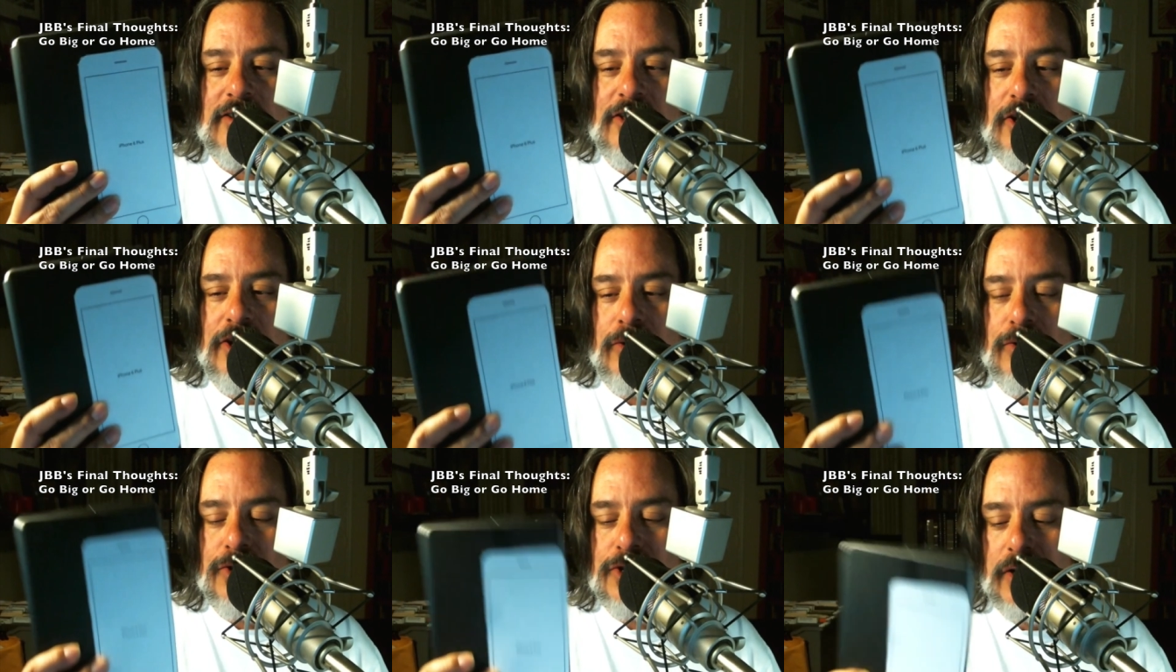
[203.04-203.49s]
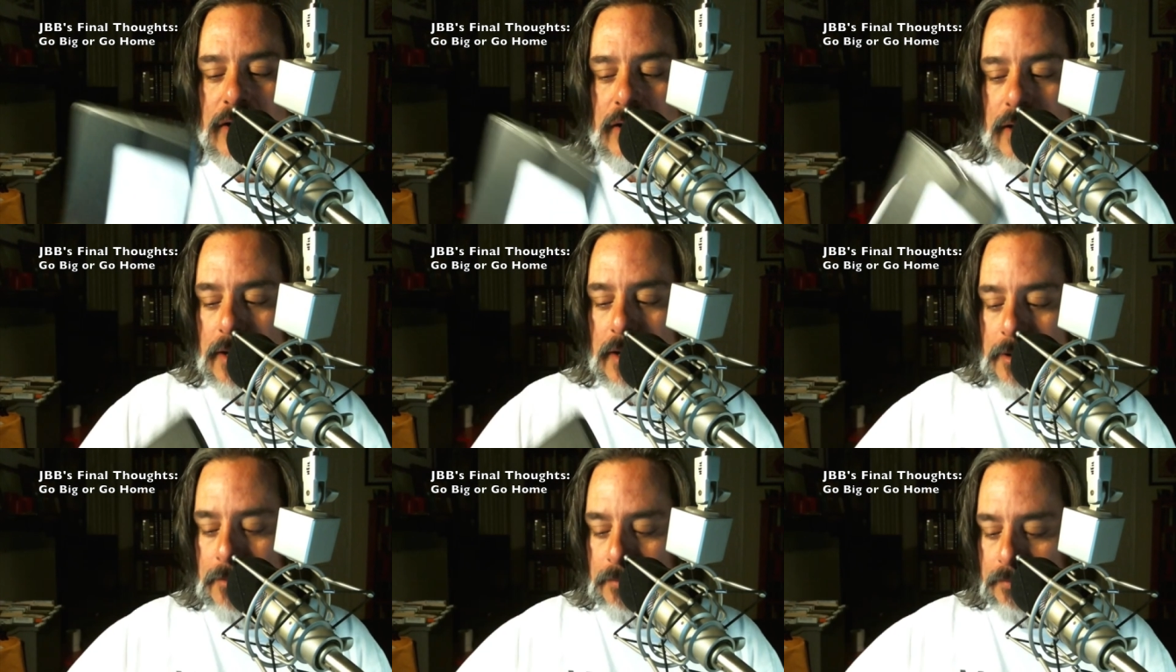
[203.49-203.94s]
huge.
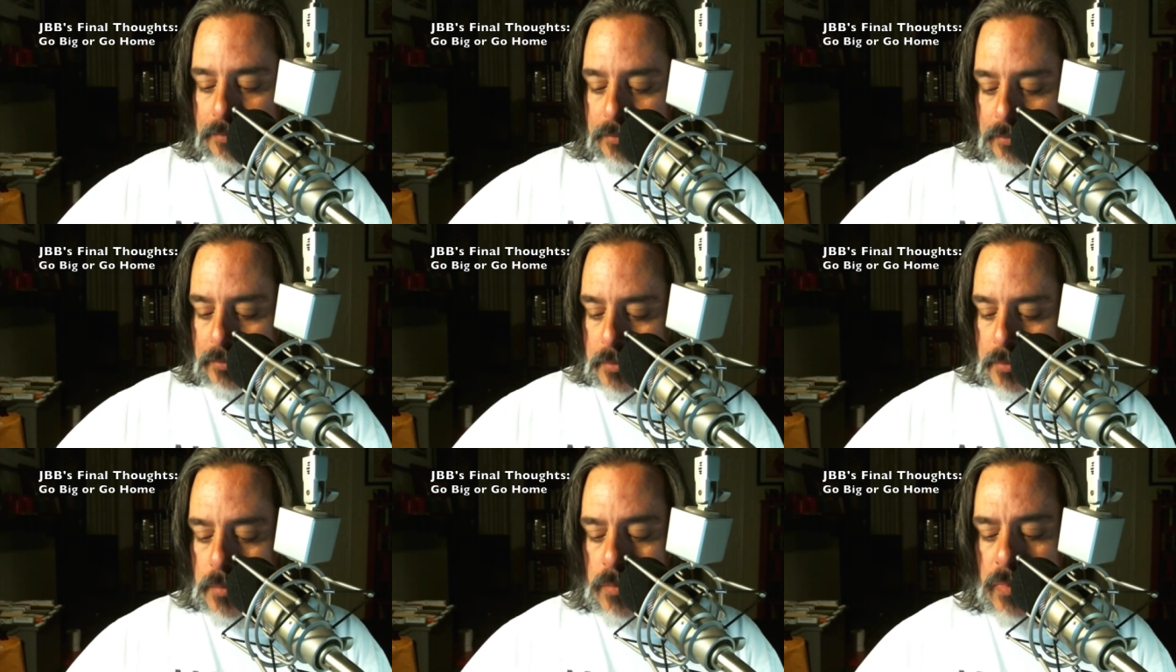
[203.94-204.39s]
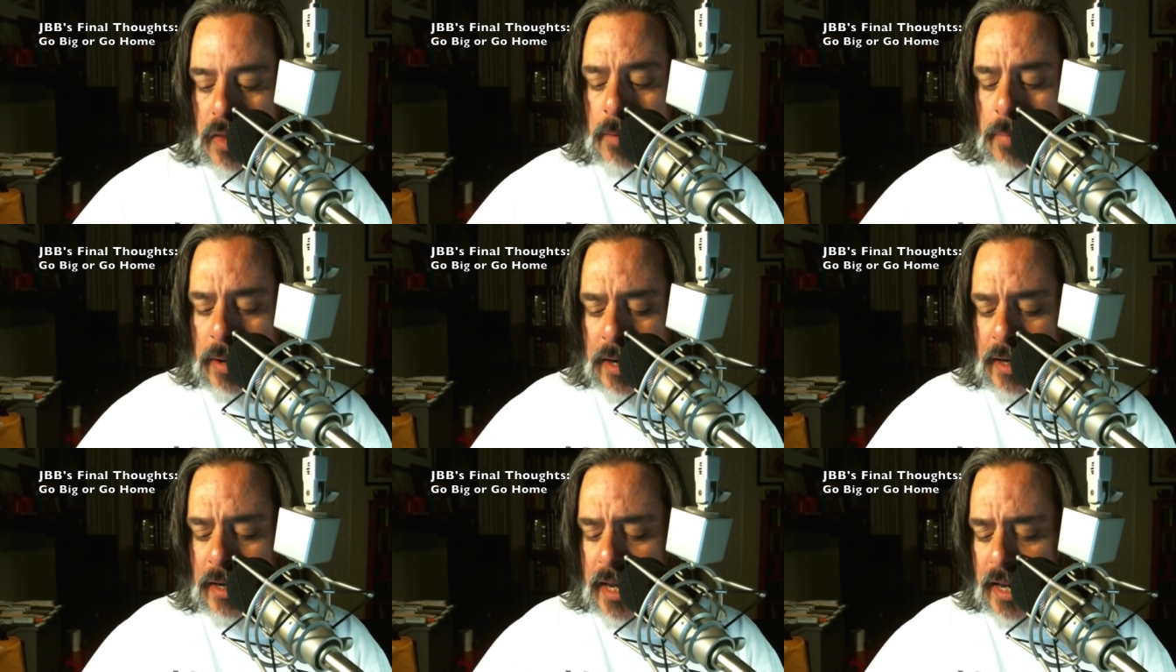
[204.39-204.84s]

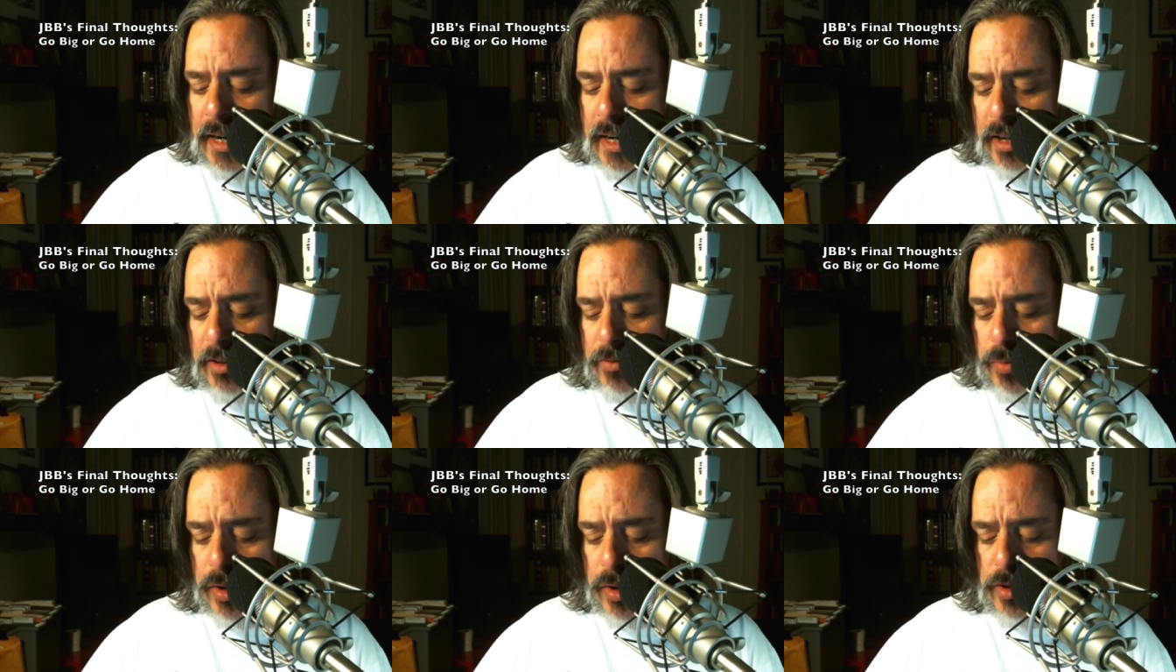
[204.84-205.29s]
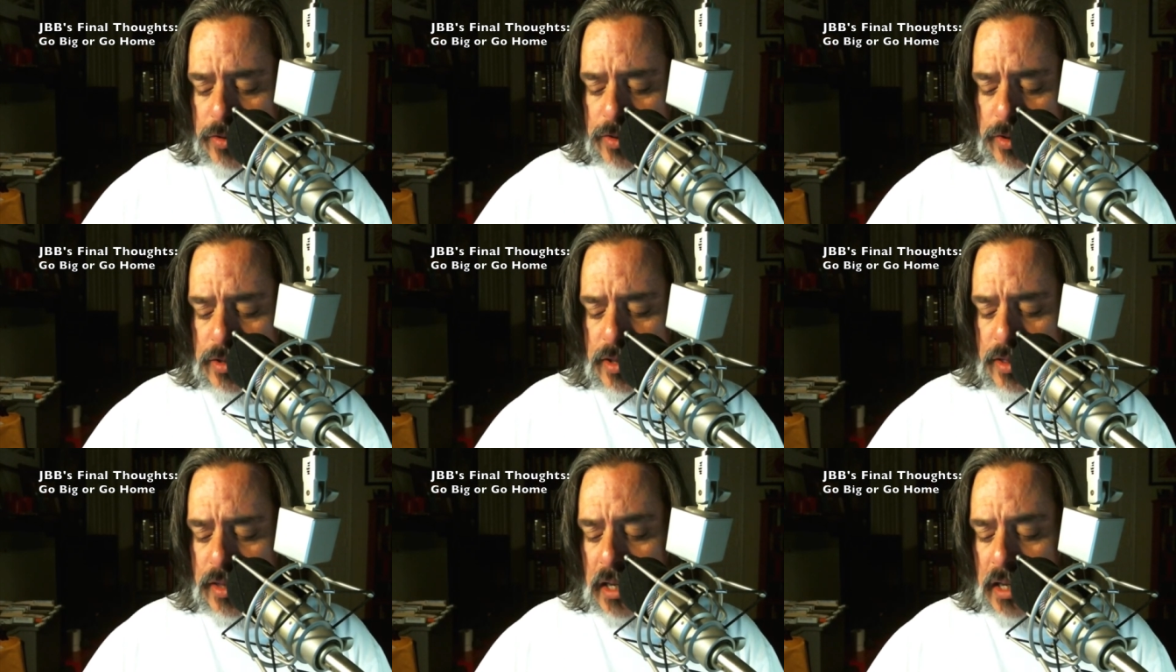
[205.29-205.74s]
But again, it is one of those
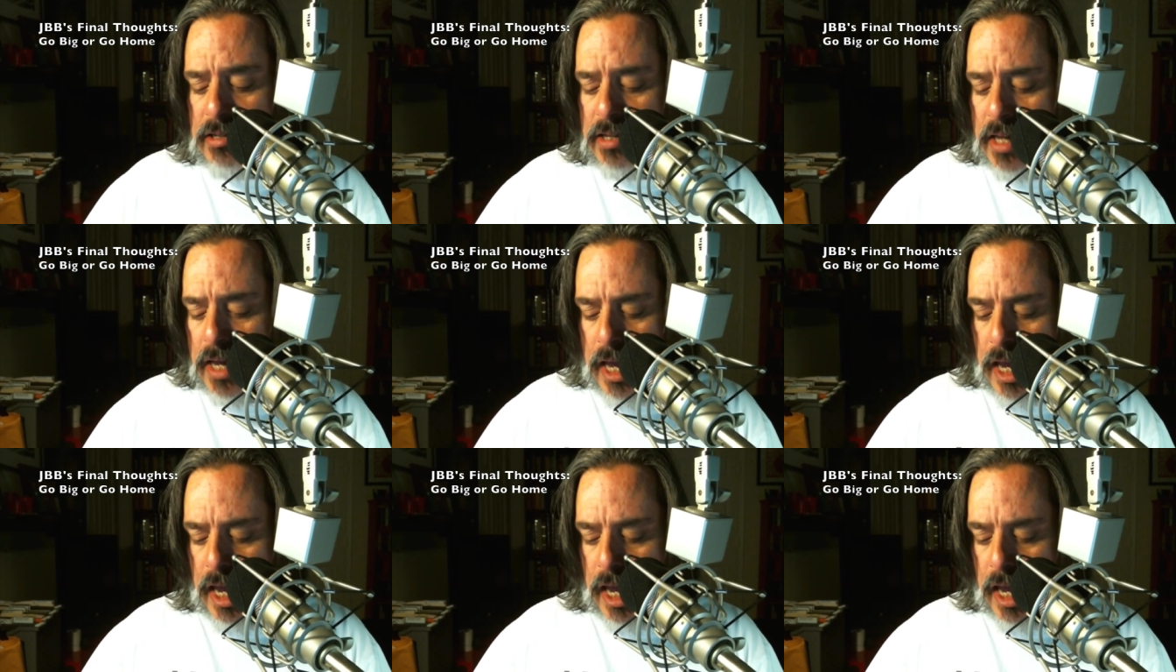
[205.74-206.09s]
sorts of things.